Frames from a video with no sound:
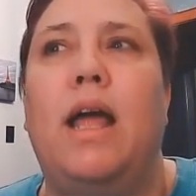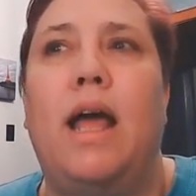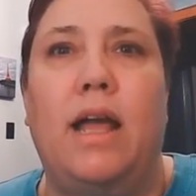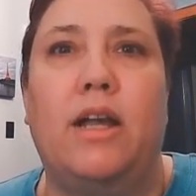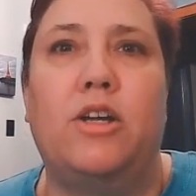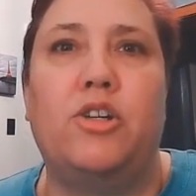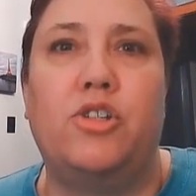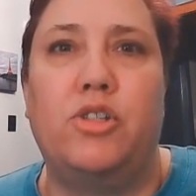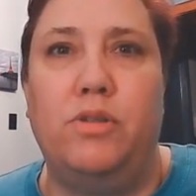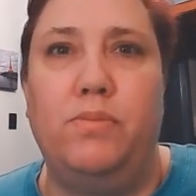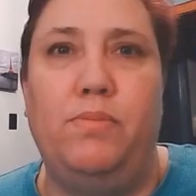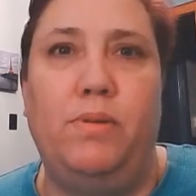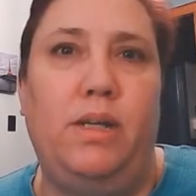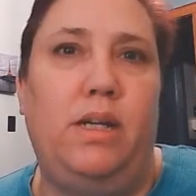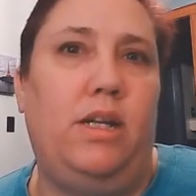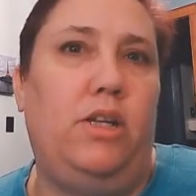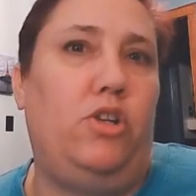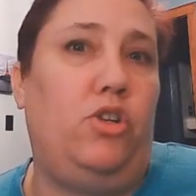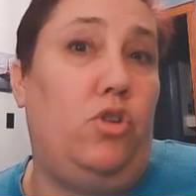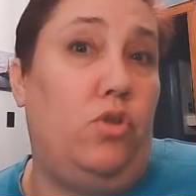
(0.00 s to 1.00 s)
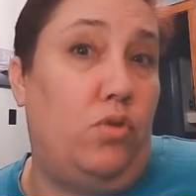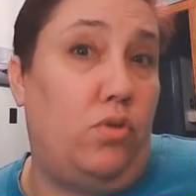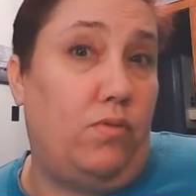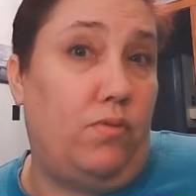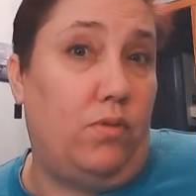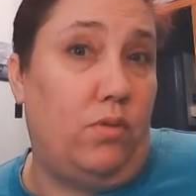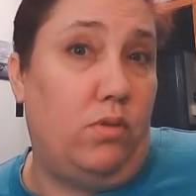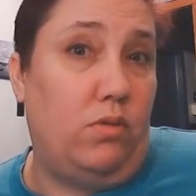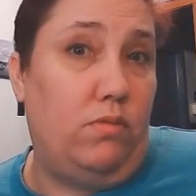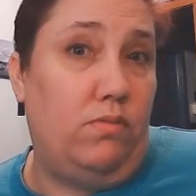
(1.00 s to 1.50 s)
actually being
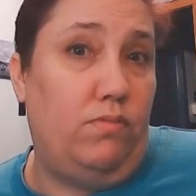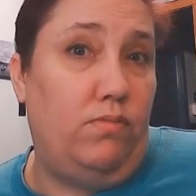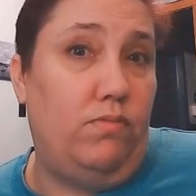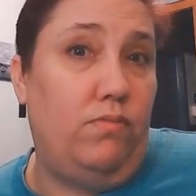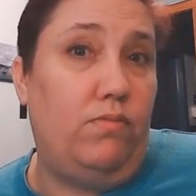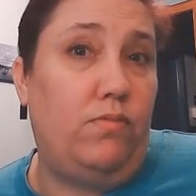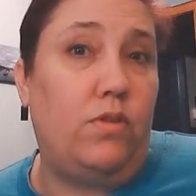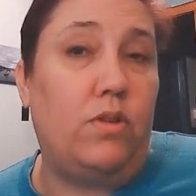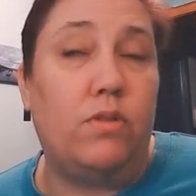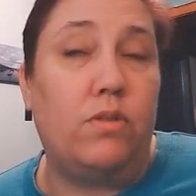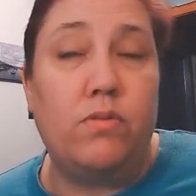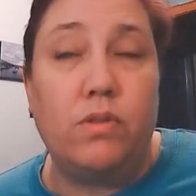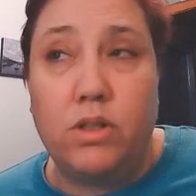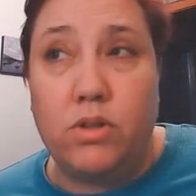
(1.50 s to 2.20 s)
useful for the free